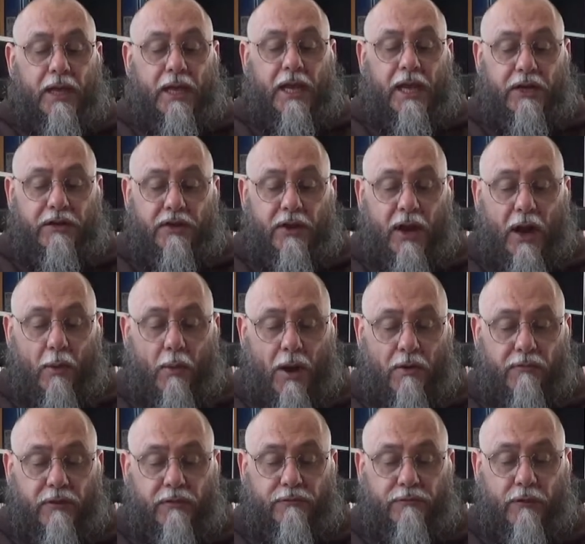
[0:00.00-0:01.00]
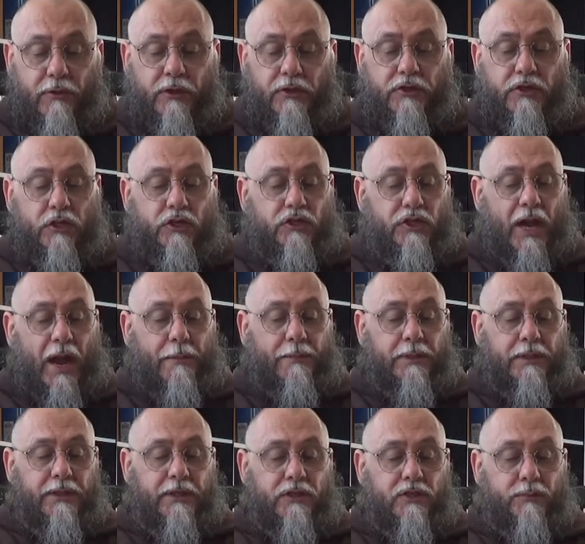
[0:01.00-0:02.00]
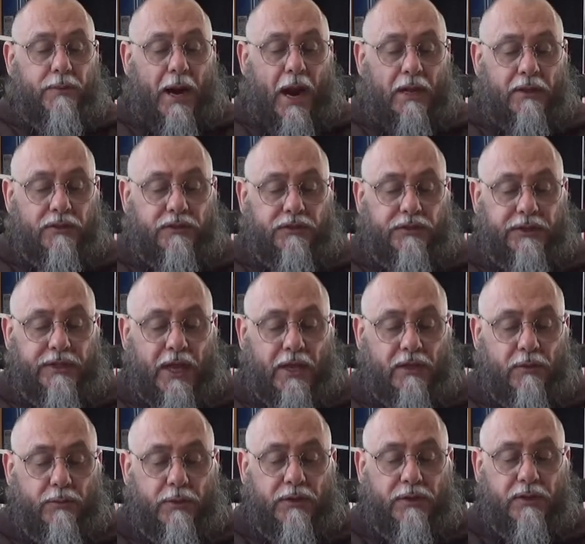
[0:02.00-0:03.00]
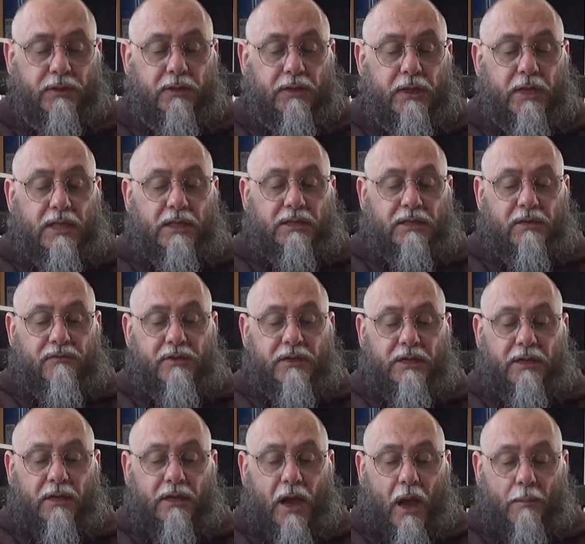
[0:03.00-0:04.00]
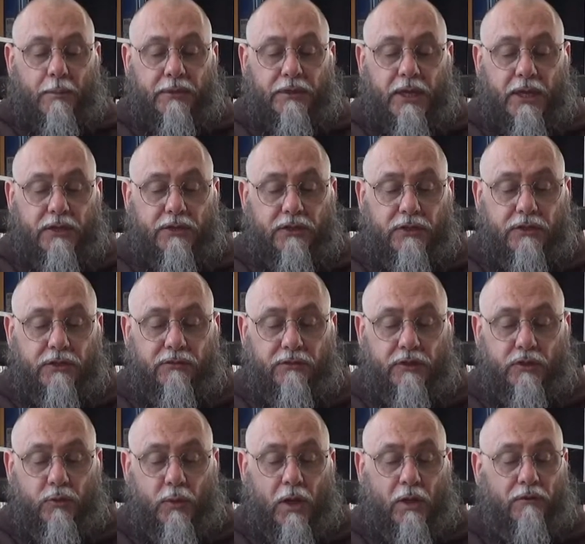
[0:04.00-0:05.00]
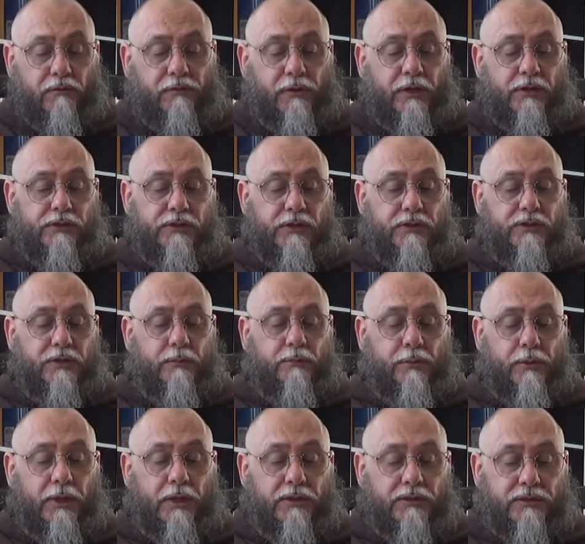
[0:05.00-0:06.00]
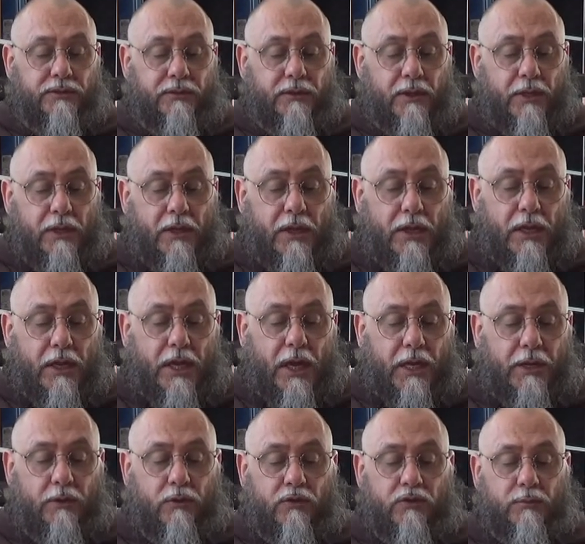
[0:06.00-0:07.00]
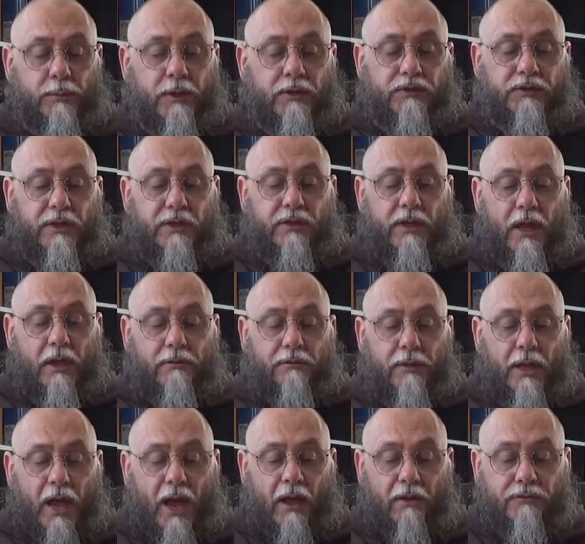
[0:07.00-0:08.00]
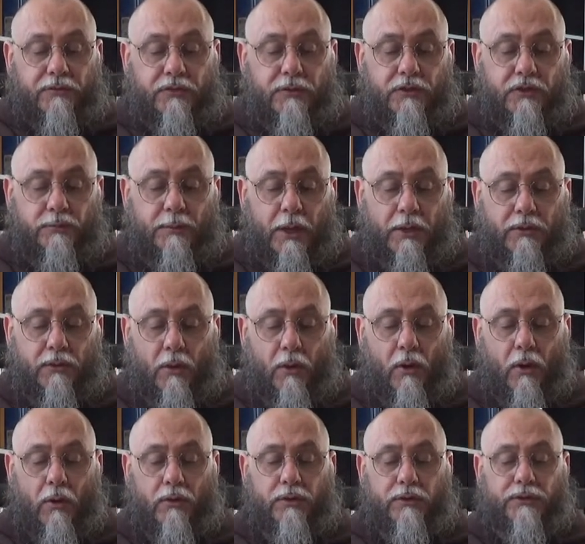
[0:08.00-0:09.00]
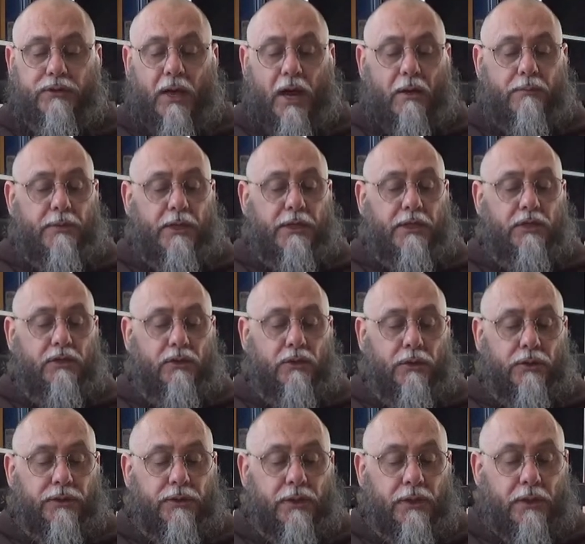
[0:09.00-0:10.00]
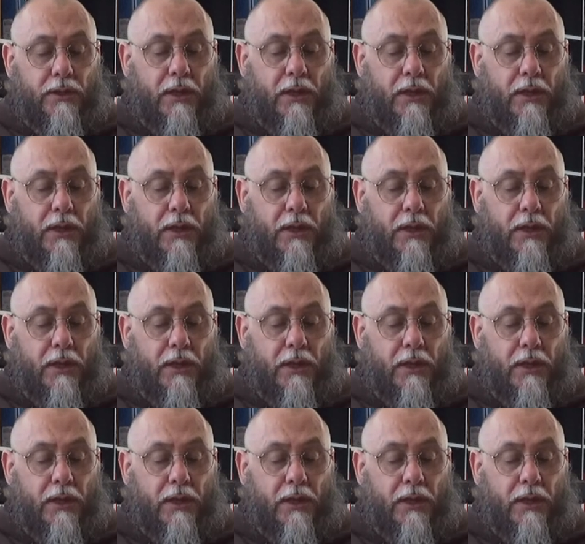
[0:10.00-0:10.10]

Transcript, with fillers: He did, however, furnish a chapel in his palace together with living accommodations for 12 Franciscan priests, in whose midst he thereafter spent all the time that he could